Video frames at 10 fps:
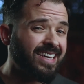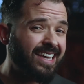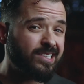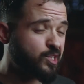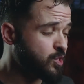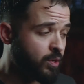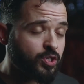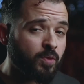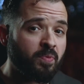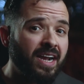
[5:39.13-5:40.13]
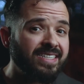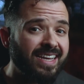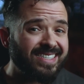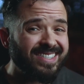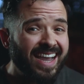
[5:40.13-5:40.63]
it's no surprise
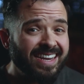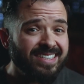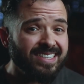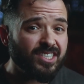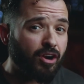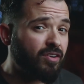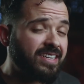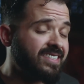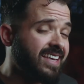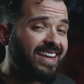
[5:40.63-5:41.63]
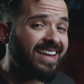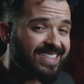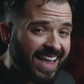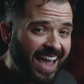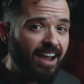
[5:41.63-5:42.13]
that scientists are excited
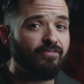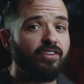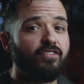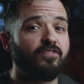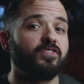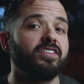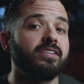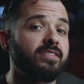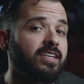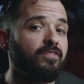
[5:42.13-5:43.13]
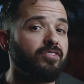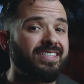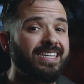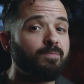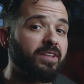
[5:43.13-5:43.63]
as ever for the
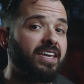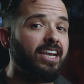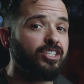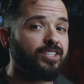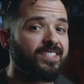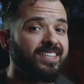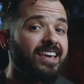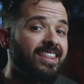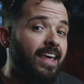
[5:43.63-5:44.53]
discoveries and implications